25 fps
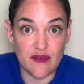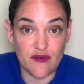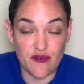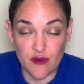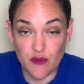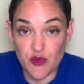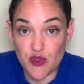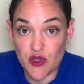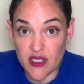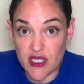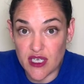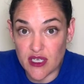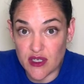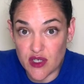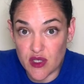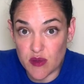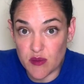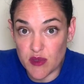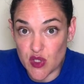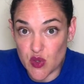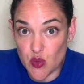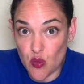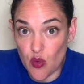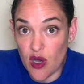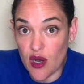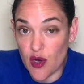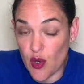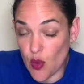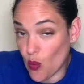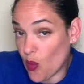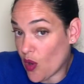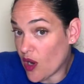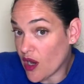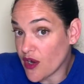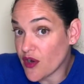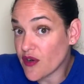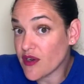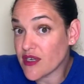drinking too much water.
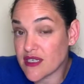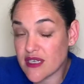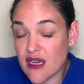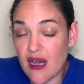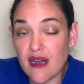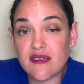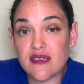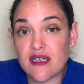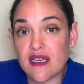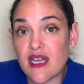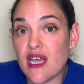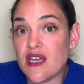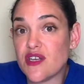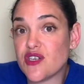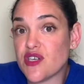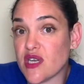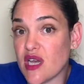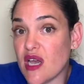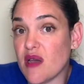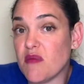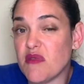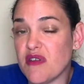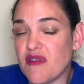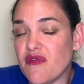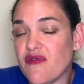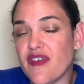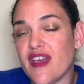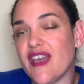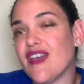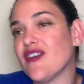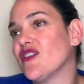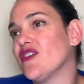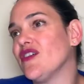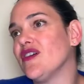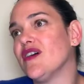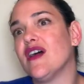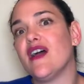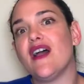Water intoxication can be
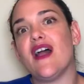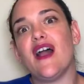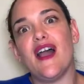fatal.